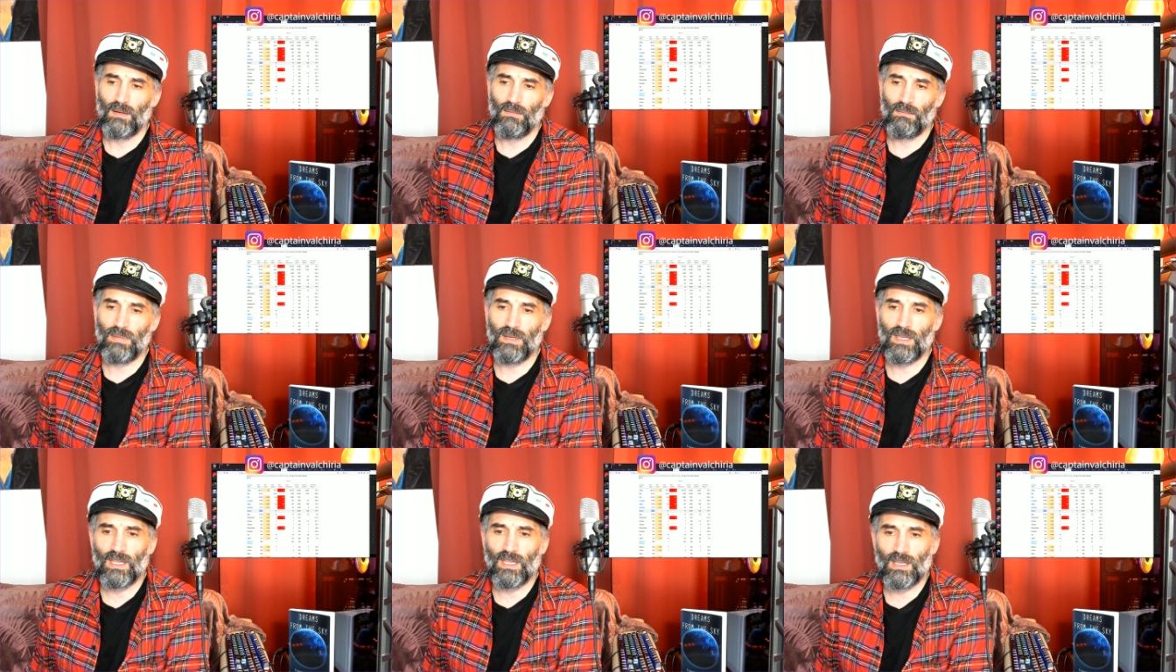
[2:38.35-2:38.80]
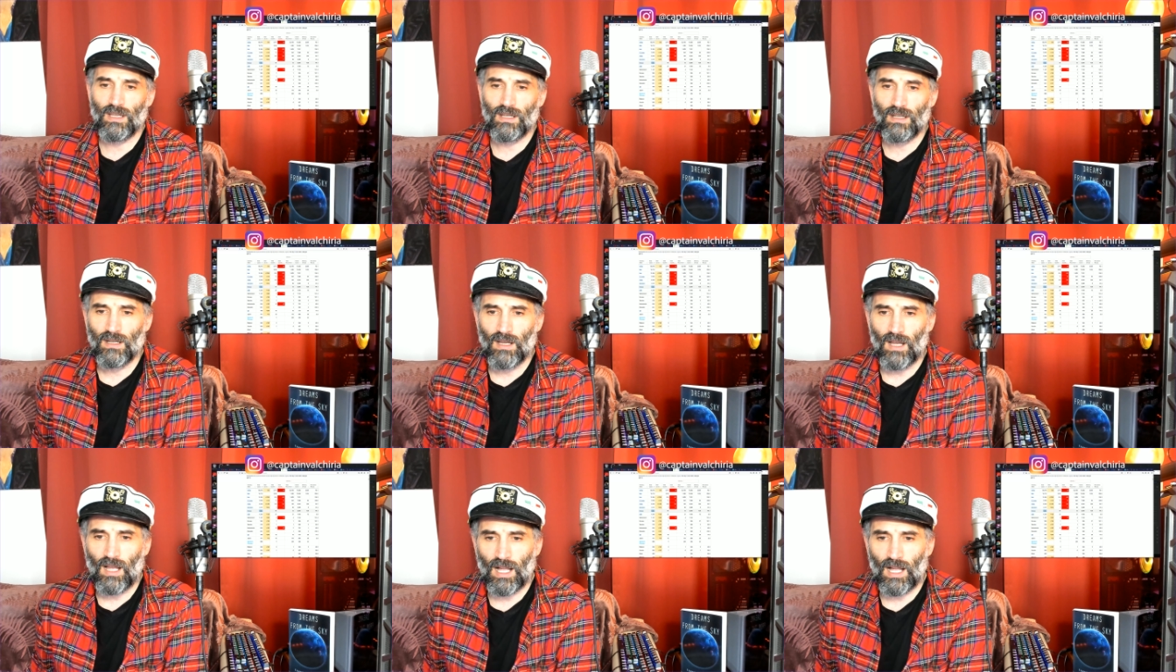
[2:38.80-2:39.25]
being
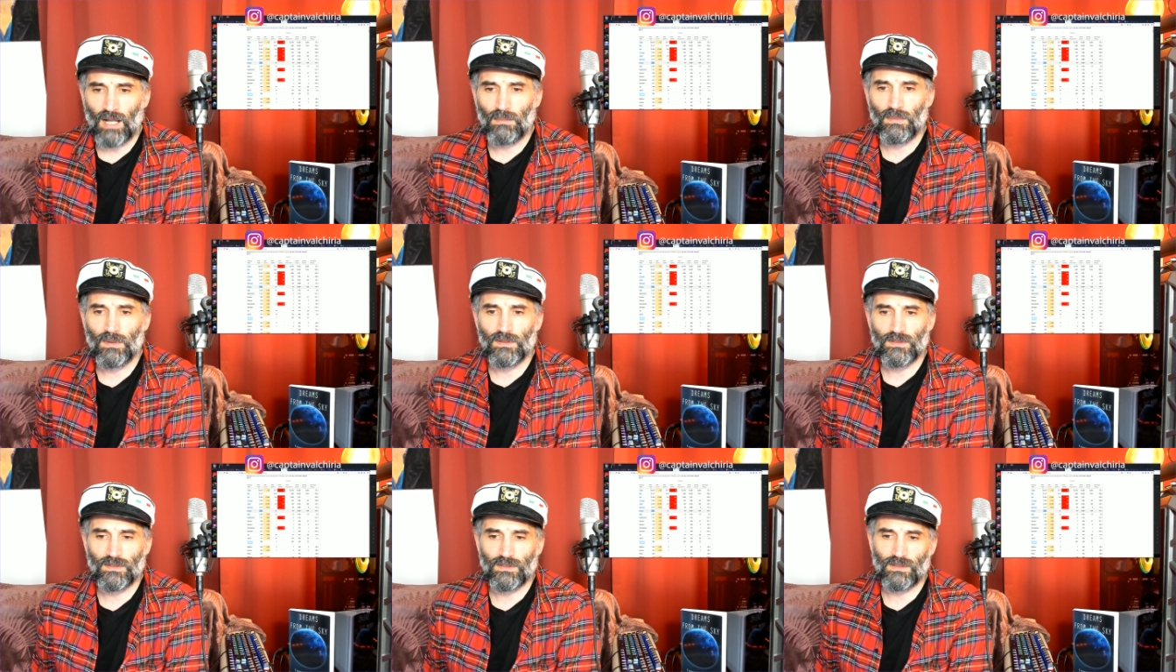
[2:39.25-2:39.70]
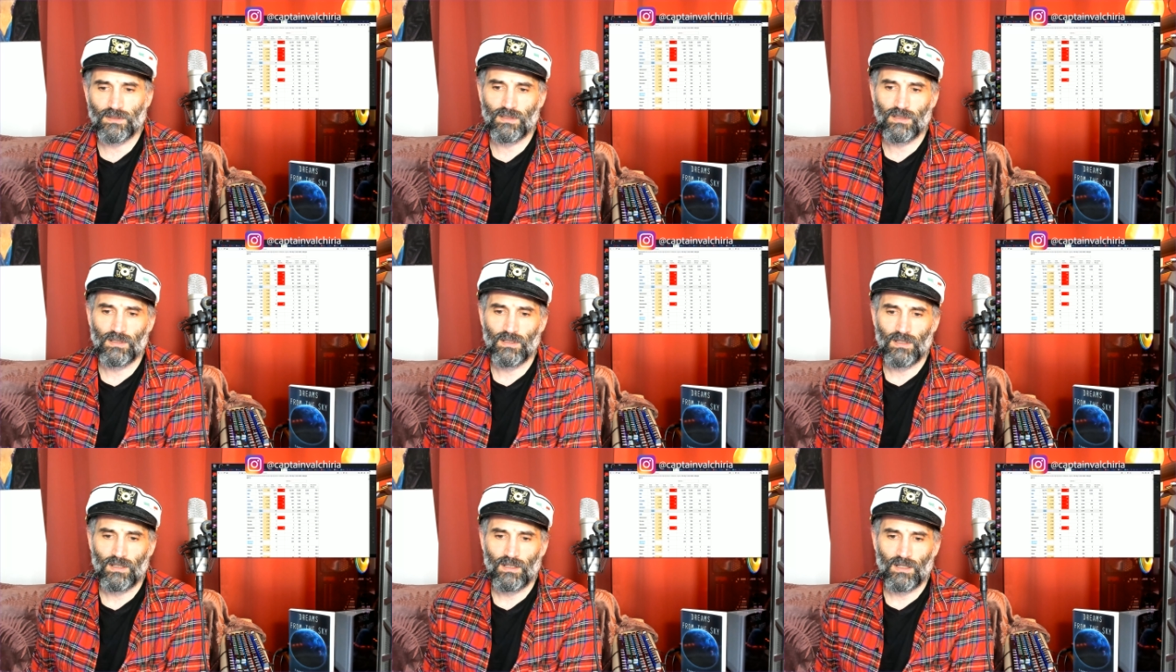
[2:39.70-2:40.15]
almost
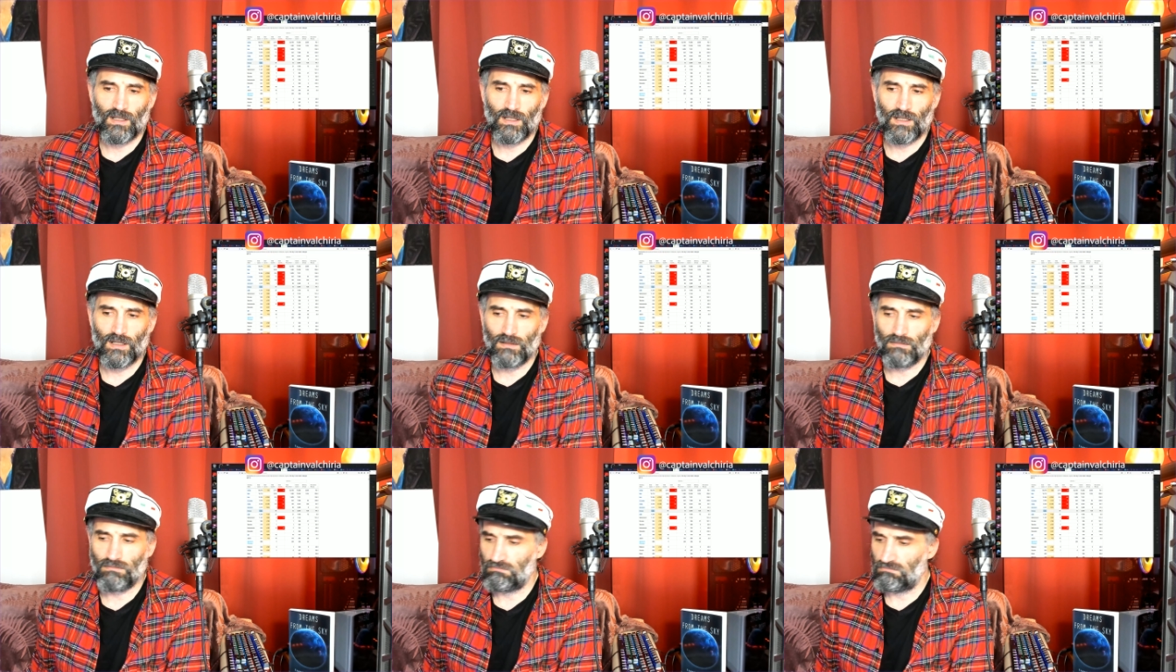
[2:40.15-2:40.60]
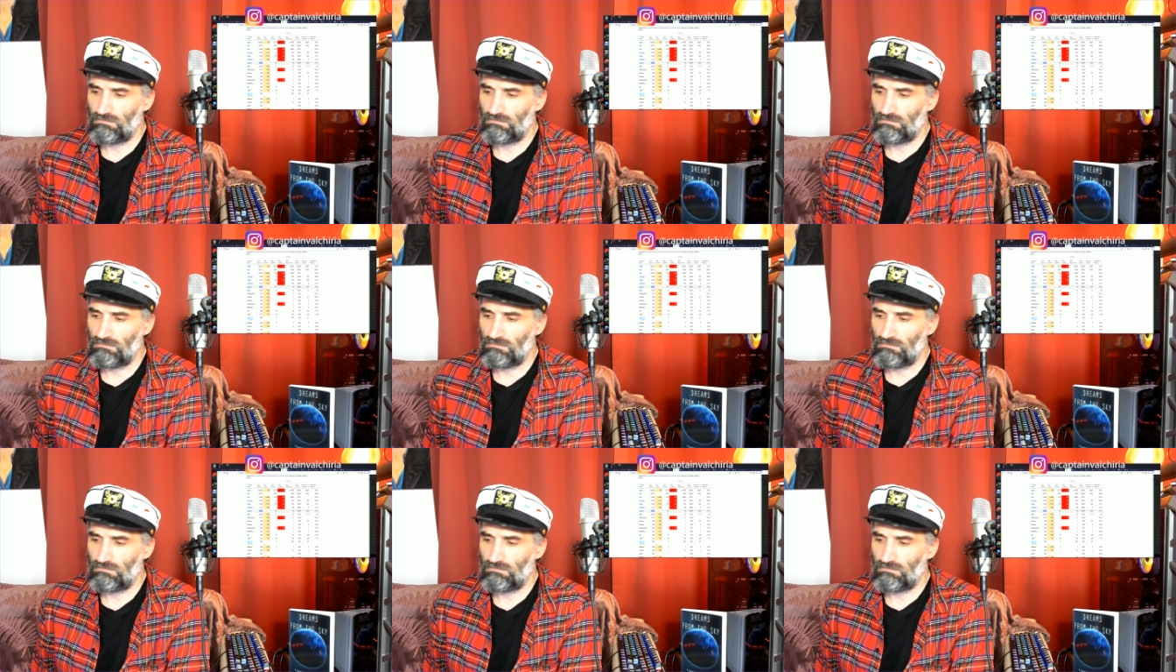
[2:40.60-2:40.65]
uh,